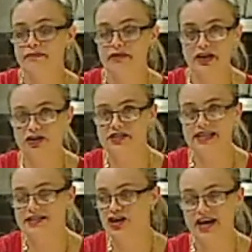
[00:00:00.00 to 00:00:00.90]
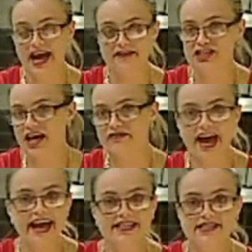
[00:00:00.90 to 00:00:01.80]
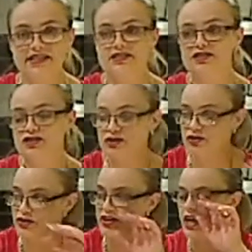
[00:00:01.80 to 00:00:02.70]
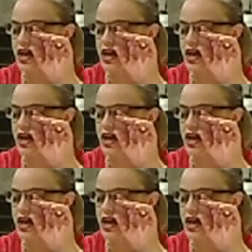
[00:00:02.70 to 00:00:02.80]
because they don't have to have access to